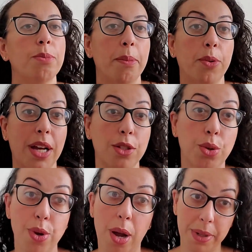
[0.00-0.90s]
remember when I
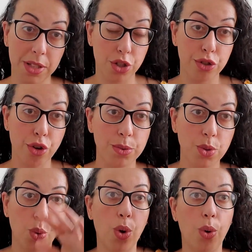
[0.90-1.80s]
told you I researched
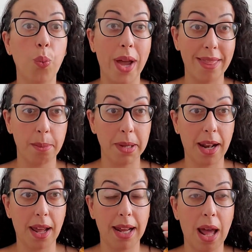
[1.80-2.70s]
homeschool way in the
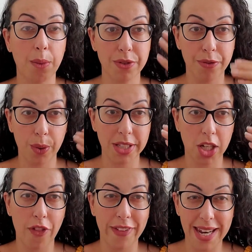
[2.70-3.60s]
beginning and I was
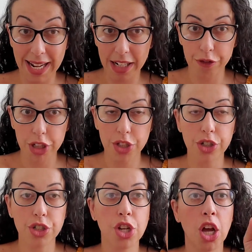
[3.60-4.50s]
focusing on the negative
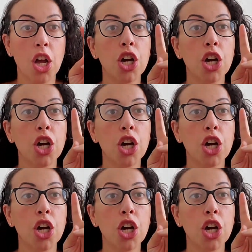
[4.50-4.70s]
research?